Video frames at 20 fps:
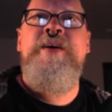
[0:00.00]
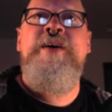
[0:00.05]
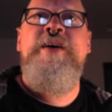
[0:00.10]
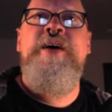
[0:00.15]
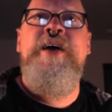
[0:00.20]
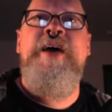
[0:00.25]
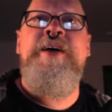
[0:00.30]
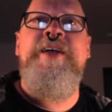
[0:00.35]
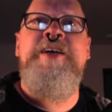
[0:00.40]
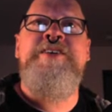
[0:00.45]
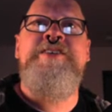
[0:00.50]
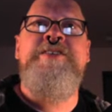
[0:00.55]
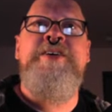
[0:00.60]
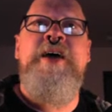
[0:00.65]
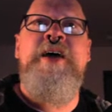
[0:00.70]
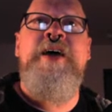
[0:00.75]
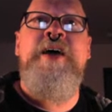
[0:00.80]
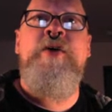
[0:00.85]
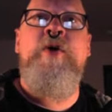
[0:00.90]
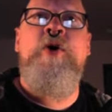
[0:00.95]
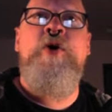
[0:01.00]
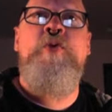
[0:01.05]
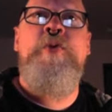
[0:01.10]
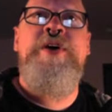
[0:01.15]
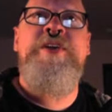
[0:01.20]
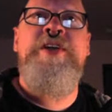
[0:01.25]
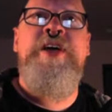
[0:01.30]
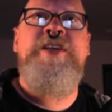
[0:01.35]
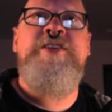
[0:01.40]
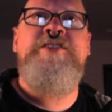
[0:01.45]
And it's saying, oh, we
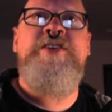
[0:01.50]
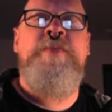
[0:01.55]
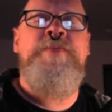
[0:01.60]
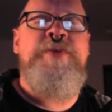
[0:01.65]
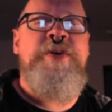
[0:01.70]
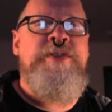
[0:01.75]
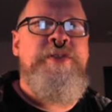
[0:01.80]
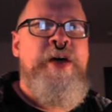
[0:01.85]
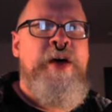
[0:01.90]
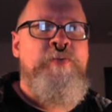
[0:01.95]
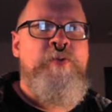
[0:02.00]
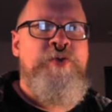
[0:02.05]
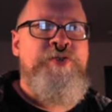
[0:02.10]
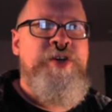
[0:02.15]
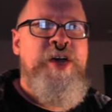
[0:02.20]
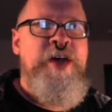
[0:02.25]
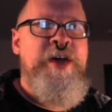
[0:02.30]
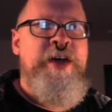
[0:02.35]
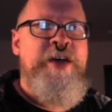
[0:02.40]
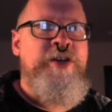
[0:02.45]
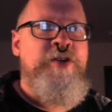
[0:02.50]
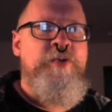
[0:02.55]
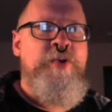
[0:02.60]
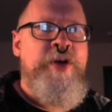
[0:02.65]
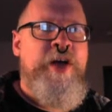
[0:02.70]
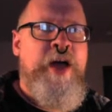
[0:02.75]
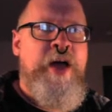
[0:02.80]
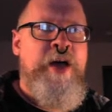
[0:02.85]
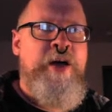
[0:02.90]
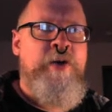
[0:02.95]
need something that will take into
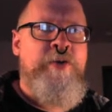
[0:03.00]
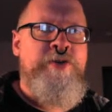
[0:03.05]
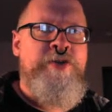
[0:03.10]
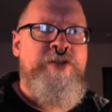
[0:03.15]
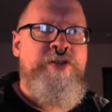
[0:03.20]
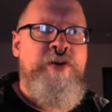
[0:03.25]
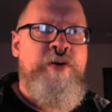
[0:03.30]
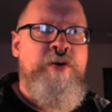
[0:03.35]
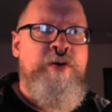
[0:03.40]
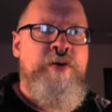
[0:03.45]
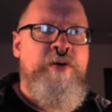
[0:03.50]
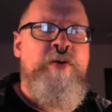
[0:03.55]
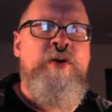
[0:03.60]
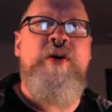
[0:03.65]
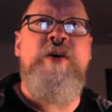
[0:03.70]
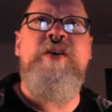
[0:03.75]
account uh,